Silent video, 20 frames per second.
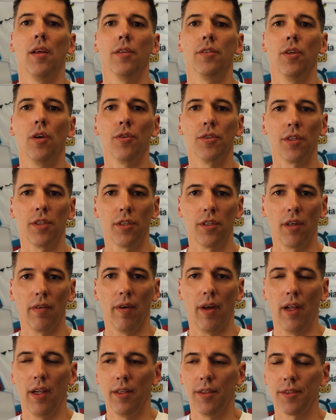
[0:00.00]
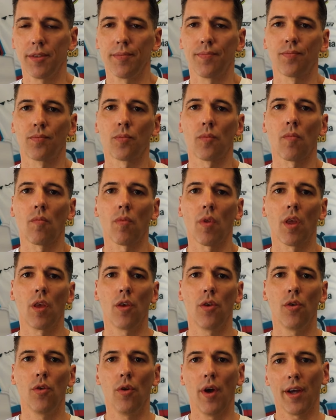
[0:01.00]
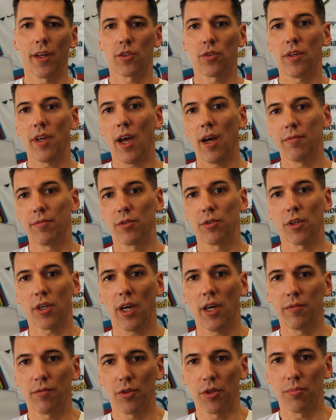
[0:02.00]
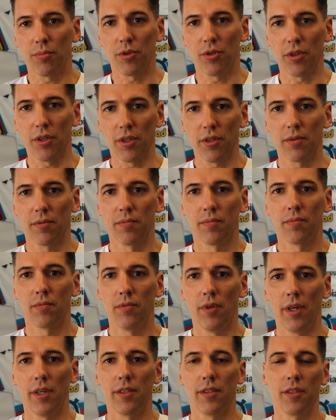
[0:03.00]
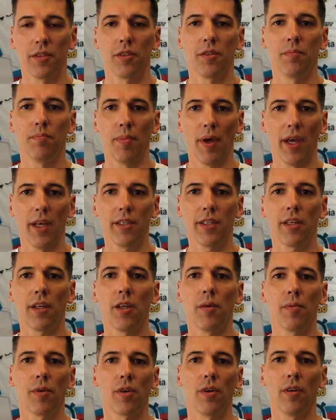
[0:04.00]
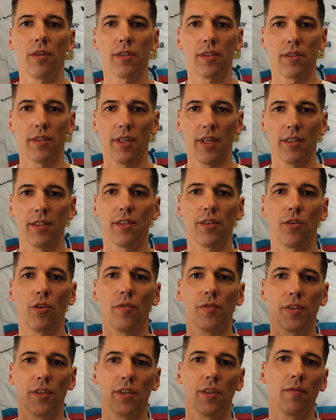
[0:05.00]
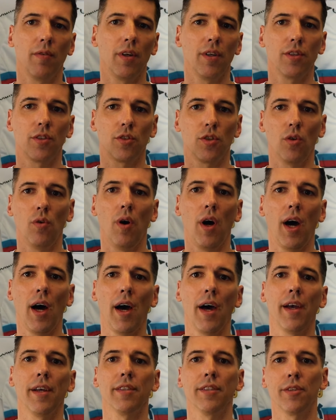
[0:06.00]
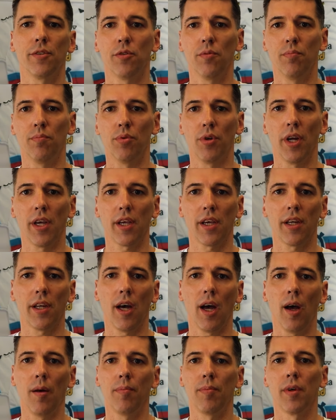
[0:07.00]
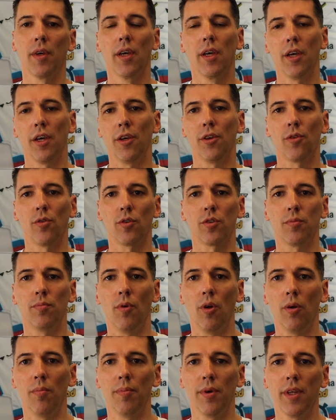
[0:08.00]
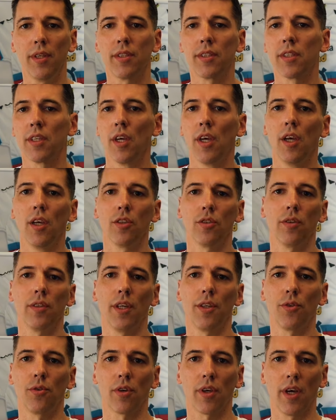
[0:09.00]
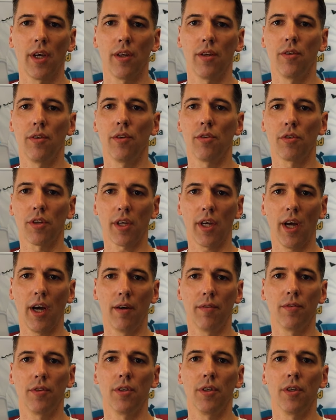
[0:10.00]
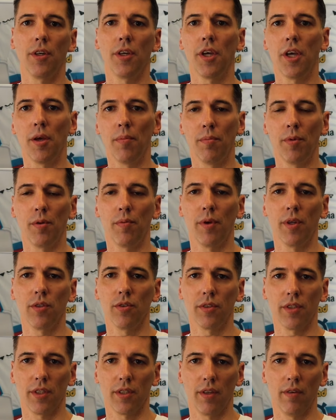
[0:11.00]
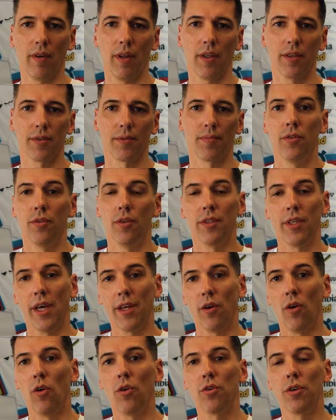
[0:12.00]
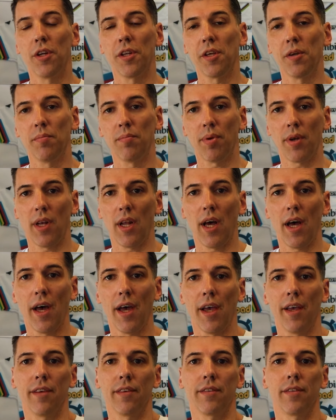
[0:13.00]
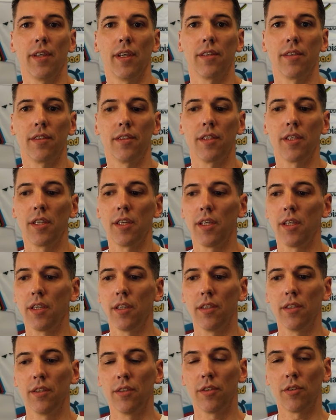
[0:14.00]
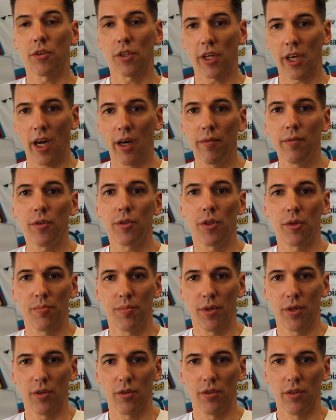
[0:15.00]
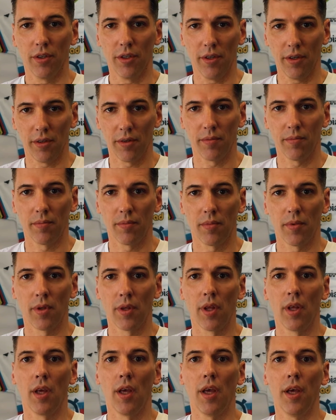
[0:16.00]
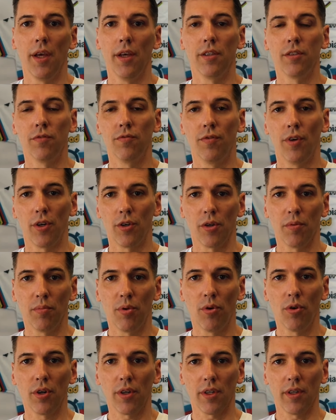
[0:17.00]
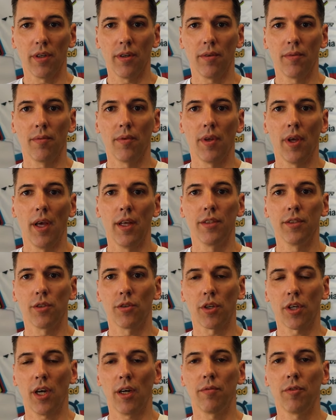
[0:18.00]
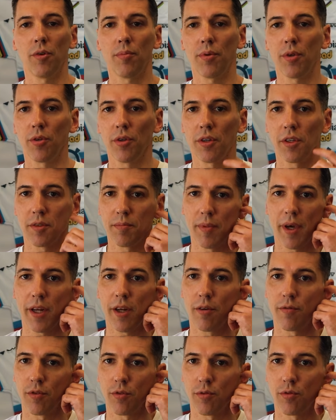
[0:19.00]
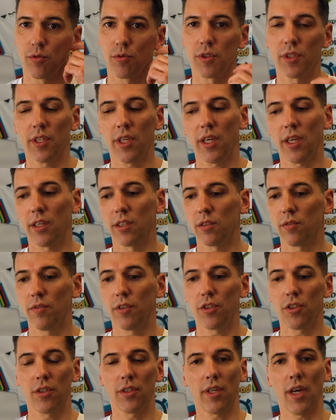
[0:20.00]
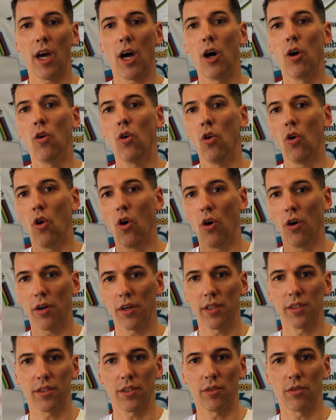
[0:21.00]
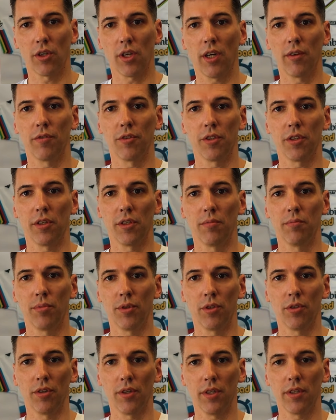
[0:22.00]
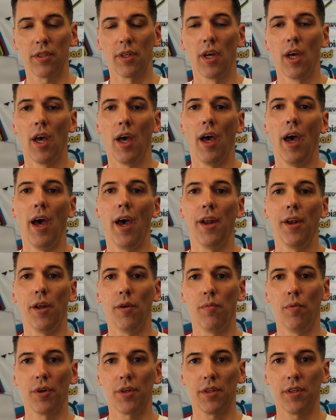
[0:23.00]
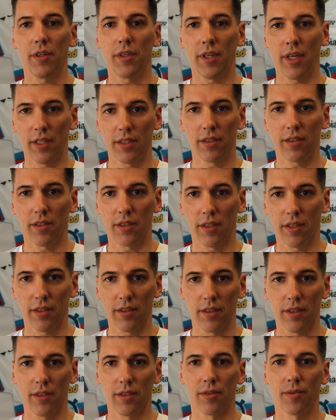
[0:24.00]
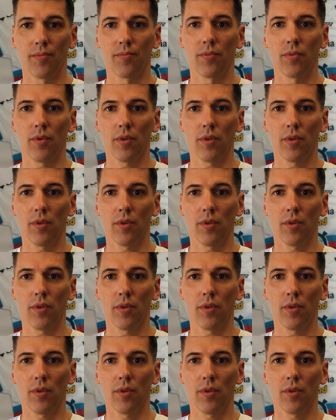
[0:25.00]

those intervals, you actually have a recovery period, right? This is basically because intensity of the interval is so high that you break it up into small bits so that you recover in between those intervals. So that already implies that the recovery period is very important. And the recovery period is made up of two things, which is how long is the recovery period and at what intensity it is.